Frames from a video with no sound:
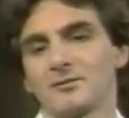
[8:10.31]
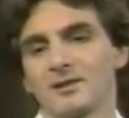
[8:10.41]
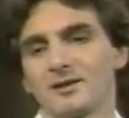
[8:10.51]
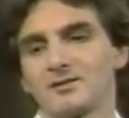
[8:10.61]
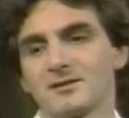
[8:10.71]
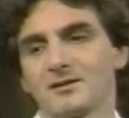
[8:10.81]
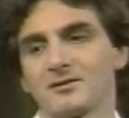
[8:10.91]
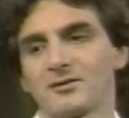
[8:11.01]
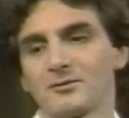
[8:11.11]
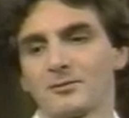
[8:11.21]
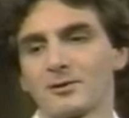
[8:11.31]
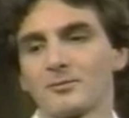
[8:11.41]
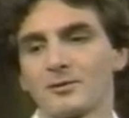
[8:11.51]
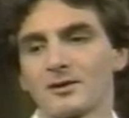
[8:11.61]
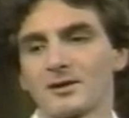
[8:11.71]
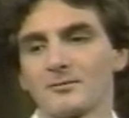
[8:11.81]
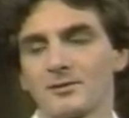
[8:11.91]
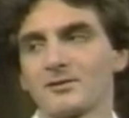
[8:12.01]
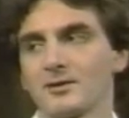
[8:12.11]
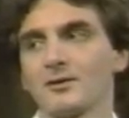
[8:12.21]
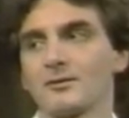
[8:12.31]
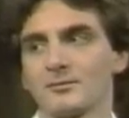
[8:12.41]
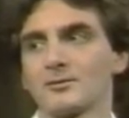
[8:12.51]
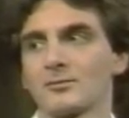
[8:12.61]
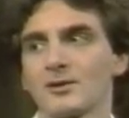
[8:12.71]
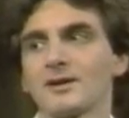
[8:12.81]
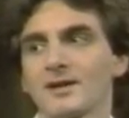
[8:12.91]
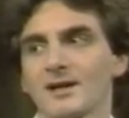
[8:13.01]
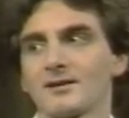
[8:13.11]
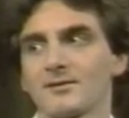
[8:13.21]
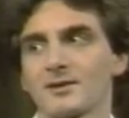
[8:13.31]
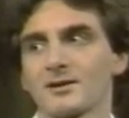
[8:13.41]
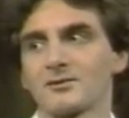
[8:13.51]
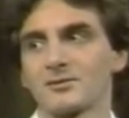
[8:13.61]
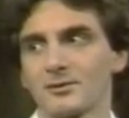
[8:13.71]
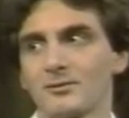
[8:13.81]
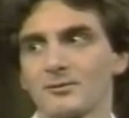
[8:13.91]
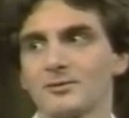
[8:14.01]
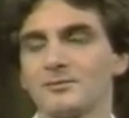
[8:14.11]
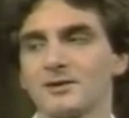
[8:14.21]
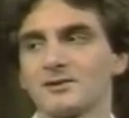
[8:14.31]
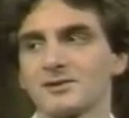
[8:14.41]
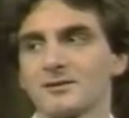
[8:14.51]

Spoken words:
the engineers who were working with Yoko were running out of the control room when